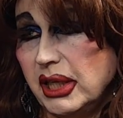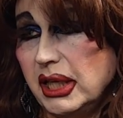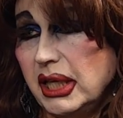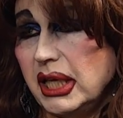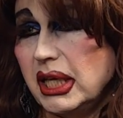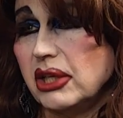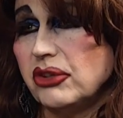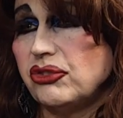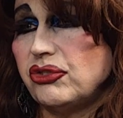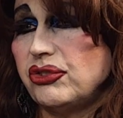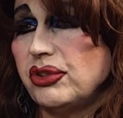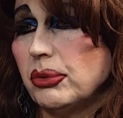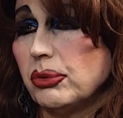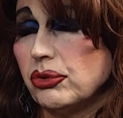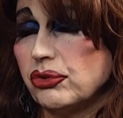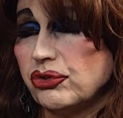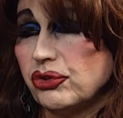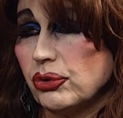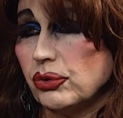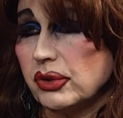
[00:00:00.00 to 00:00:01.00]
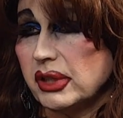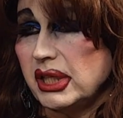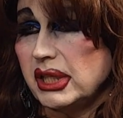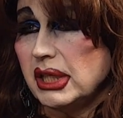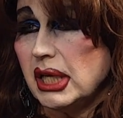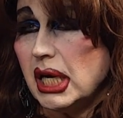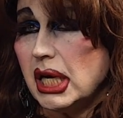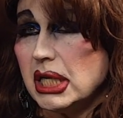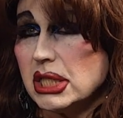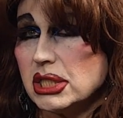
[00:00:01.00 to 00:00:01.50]
it's cer certainly
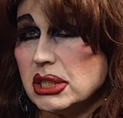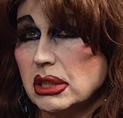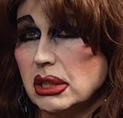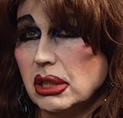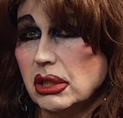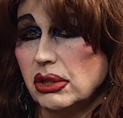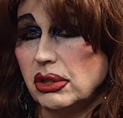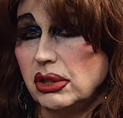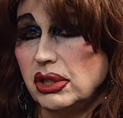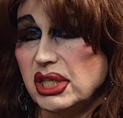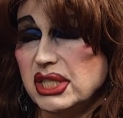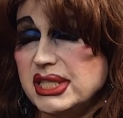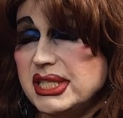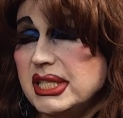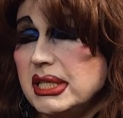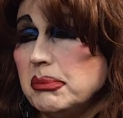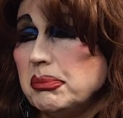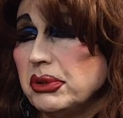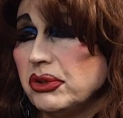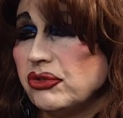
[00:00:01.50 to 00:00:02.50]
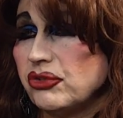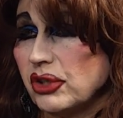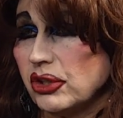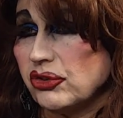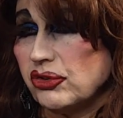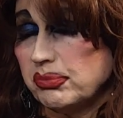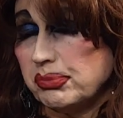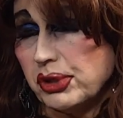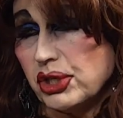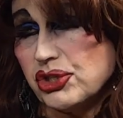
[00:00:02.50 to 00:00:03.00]
not the deepest
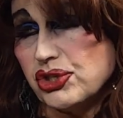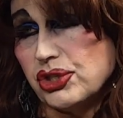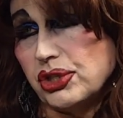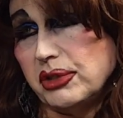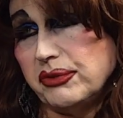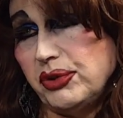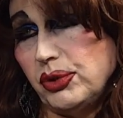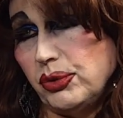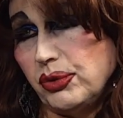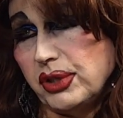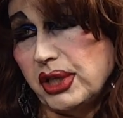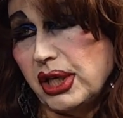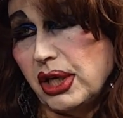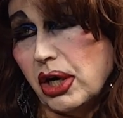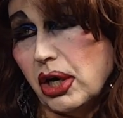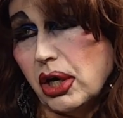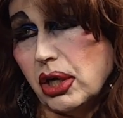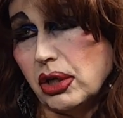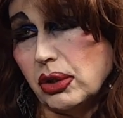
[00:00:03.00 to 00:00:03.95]
expression of who they are.